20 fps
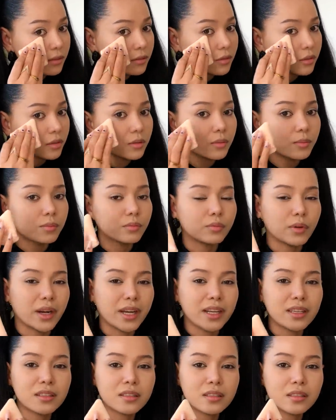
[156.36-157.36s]
to
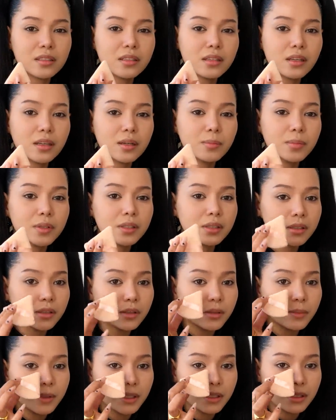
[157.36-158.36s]
brighten it up a
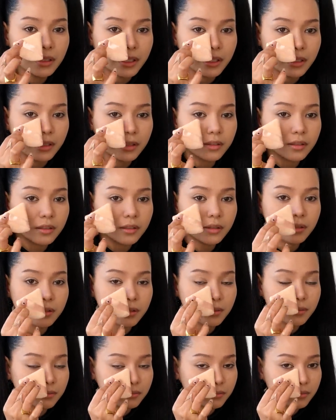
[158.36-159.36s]
little bit, like
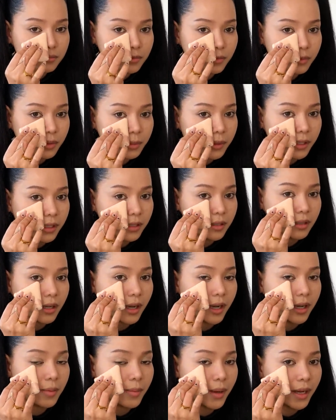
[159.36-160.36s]
under where my
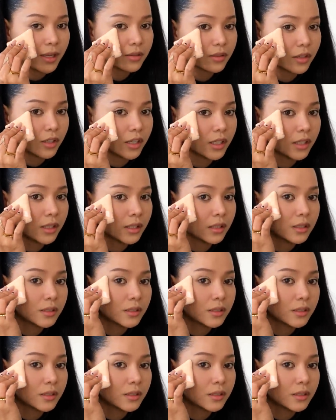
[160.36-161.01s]
eye bags are,